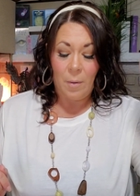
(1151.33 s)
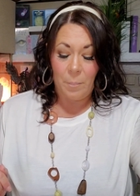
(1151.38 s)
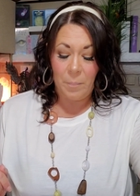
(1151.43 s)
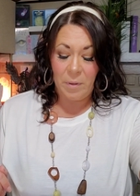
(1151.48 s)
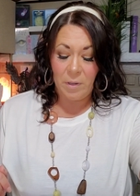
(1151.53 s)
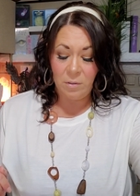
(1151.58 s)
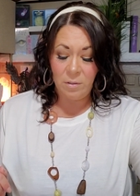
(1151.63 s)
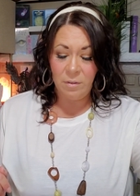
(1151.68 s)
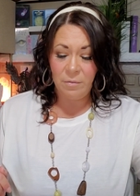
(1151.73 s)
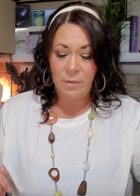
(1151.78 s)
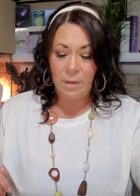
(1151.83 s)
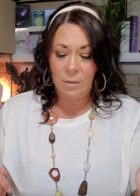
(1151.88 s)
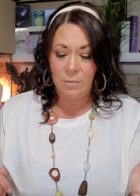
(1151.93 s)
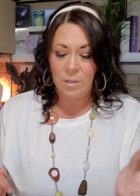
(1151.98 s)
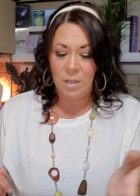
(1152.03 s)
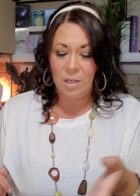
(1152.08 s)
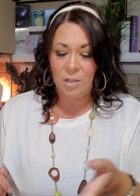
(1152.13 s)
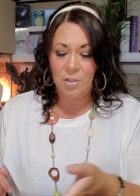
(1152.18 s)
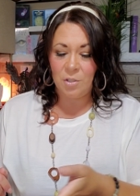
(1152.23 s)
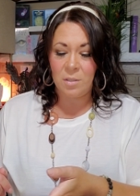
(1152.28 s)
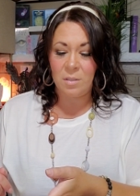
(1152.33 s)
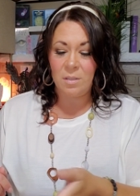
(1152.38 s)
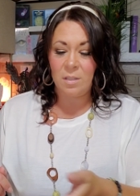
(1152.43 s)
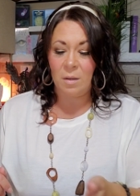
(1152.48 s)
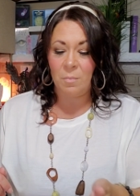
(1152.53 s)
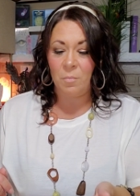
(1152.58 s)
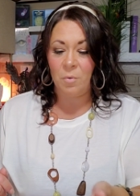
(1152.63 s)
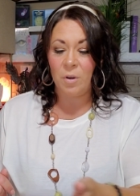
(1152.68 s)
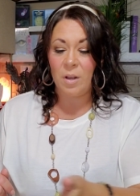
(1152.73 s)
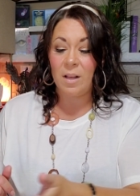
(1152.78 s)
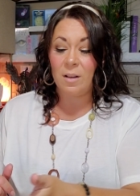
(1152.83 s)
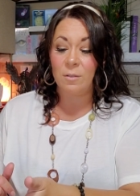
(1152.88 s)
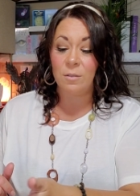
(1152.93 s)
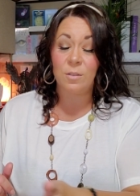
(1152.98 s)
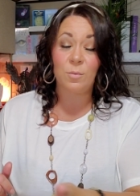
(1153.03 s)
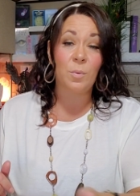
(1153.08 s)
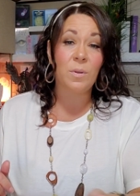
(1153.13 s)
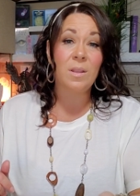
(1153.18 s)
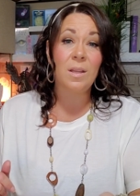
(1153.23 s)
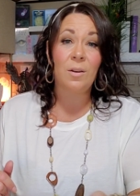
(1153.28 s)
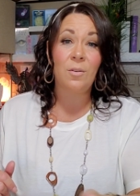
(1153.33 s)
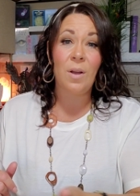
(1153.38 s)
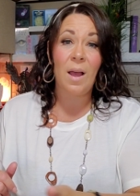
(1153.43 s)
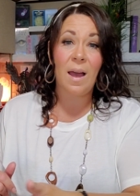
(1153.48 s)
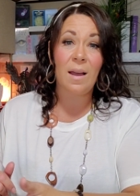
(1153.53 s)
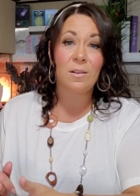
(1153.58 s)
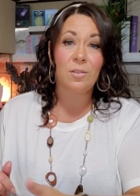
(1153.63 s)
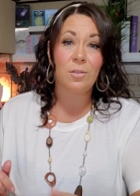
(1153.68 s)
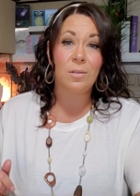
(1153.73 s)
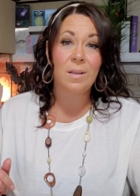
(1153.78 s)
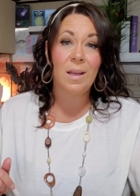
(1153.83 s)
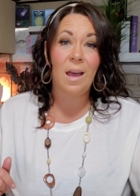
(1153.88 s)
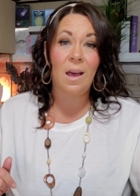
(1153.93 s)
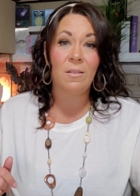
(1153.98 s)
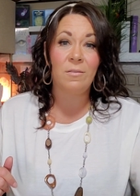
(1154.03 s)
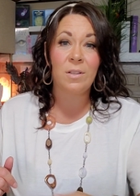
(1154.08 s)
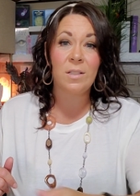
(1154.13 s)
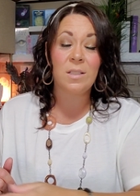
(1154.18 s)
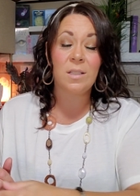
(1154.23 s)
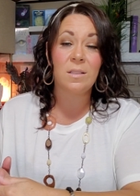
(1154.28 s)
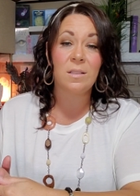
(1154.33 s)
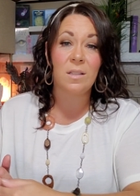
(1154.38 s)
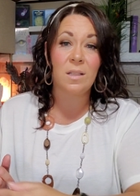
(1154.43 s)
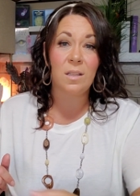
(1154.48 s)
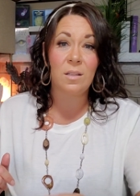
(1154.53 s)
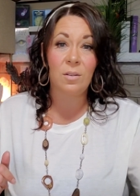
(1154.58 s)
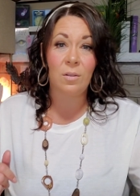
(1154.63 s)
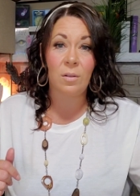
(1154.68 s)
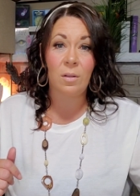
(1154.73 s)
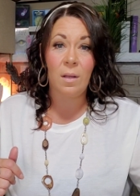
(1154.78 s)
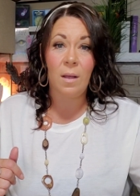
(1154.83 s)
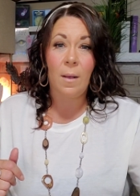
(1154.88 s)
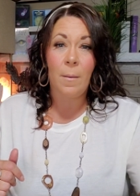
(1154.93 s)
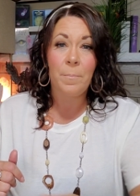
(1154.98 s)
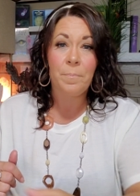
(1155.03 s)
build a foundation somewhere else without actually having to deal